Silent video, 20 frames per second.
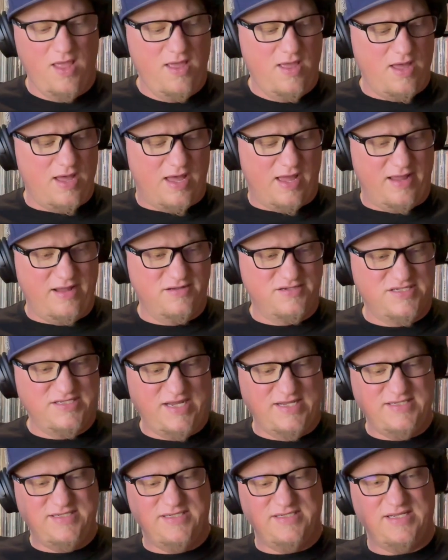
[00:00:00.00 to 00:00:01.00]
Here's
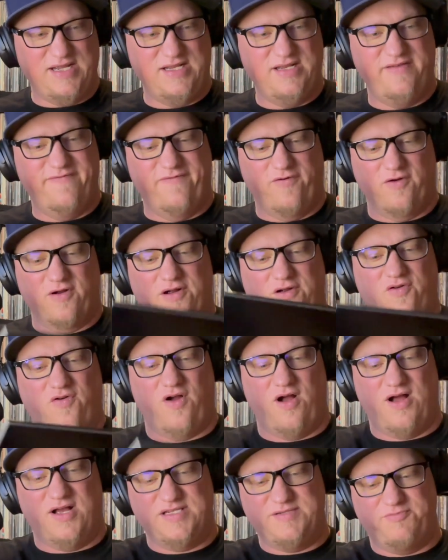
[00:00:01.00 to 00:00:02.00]
1994
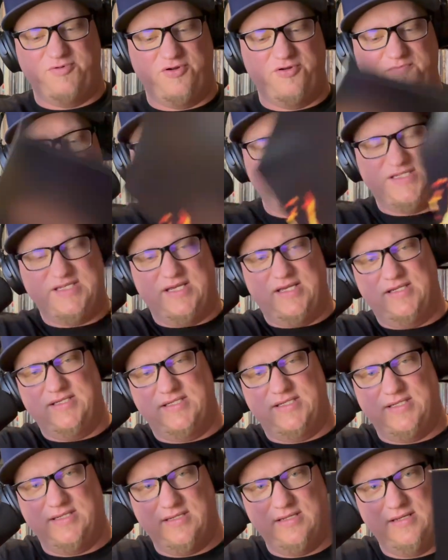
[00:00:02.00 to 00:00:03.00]
Cross
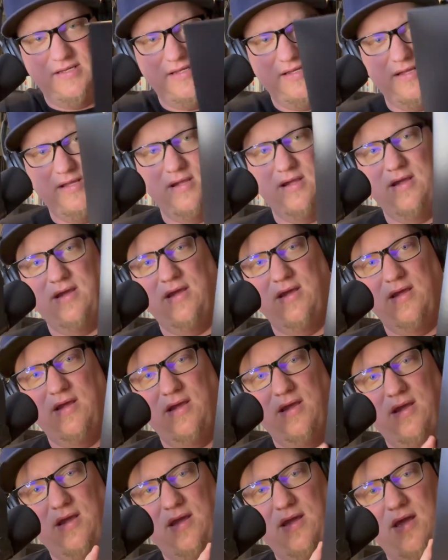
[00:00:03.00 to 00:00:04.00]
Purposes.
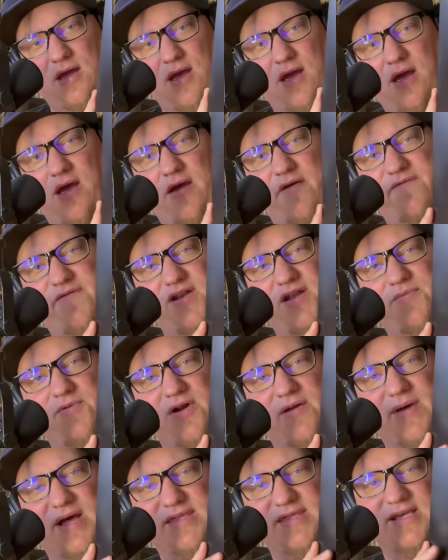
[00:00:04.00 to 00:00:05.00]
Funny part
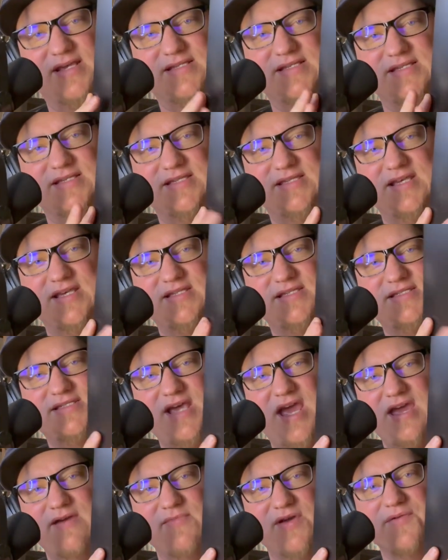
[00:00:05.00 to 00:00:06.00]
about this is this
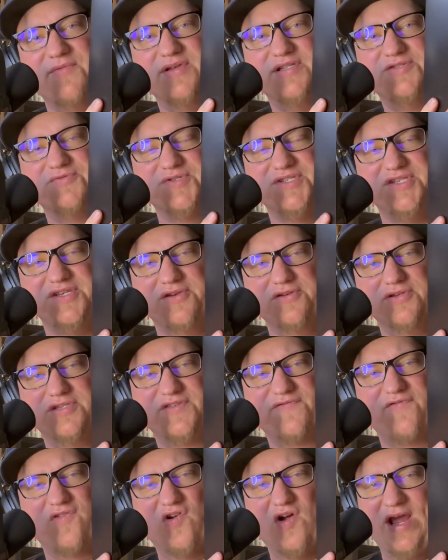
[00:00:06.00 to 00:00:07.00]
same image was used
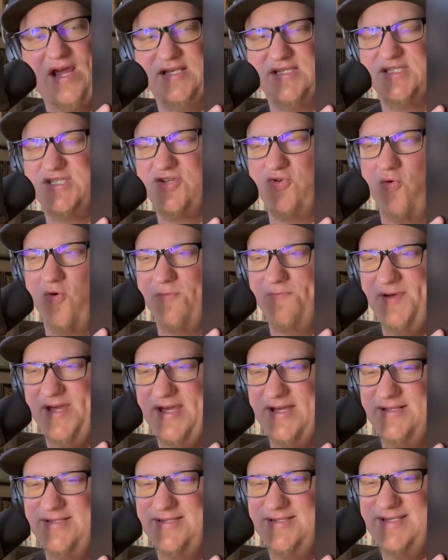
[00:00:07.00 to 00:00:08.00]
for a
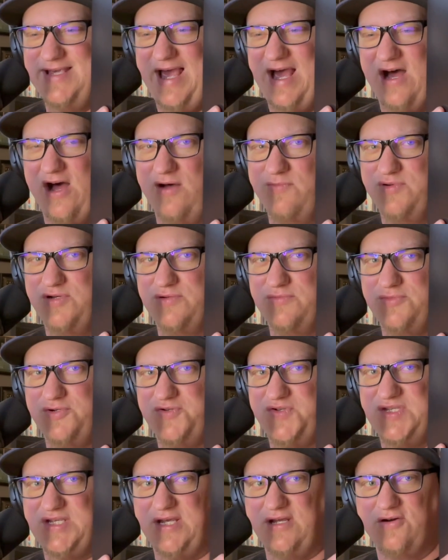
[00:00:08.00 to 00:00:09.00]
Scorpions album or
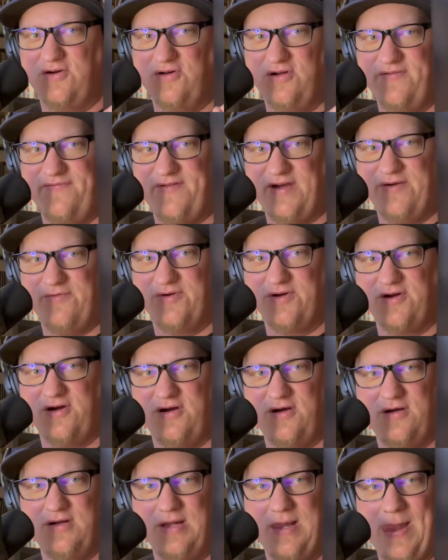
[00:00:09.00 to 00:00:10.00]
single, if I
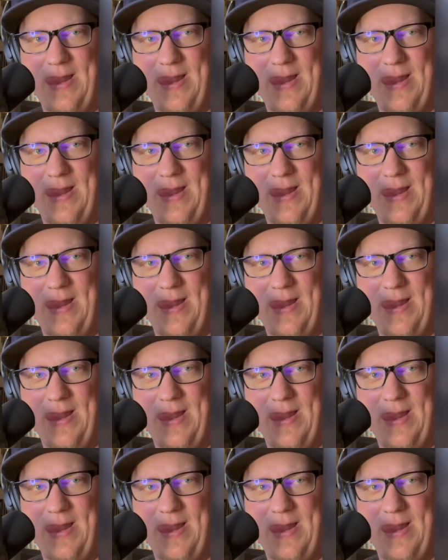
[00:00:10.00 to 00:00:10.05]
recall.